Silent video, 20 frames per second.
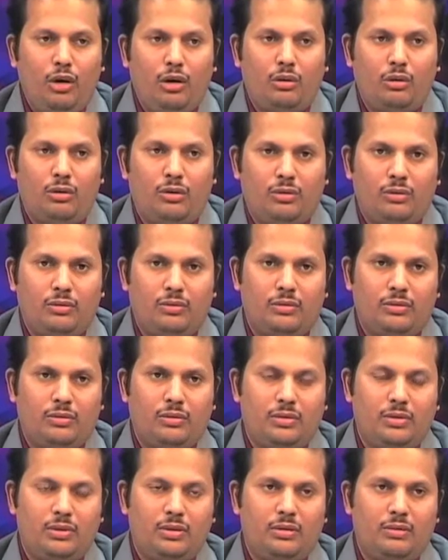follow
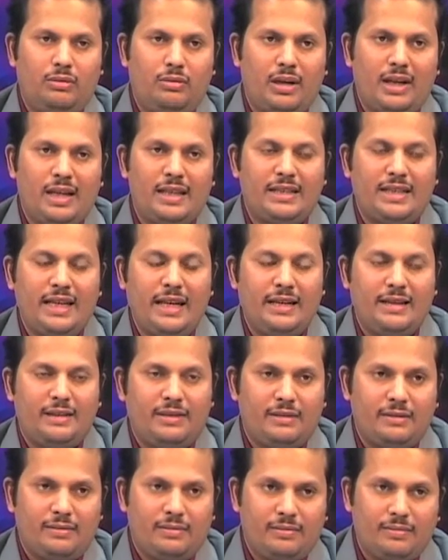what I
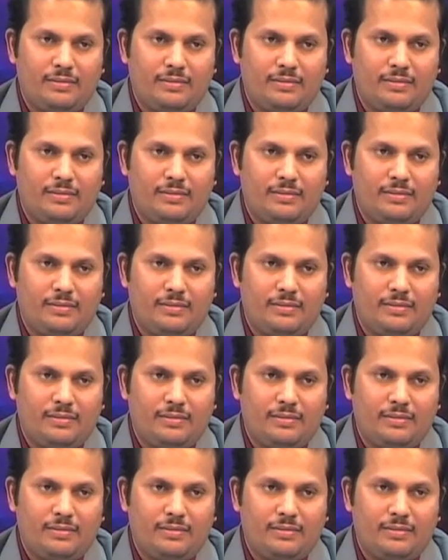said.